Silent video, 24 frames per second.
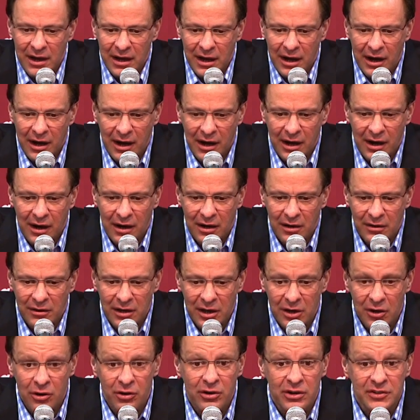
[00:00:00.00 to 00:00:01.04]

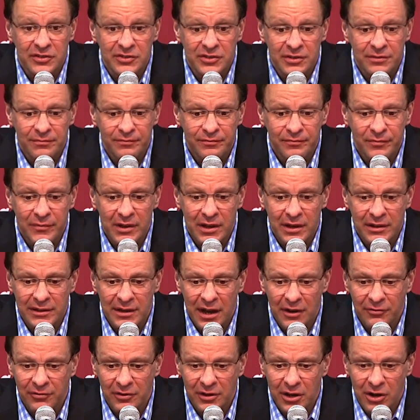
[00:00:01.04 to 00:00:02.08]
it hurt us. It
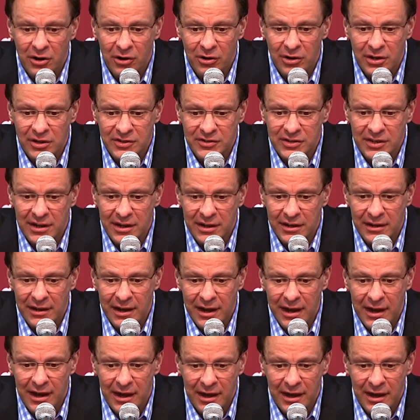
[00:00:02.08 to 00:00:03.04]
definitely hurt us. And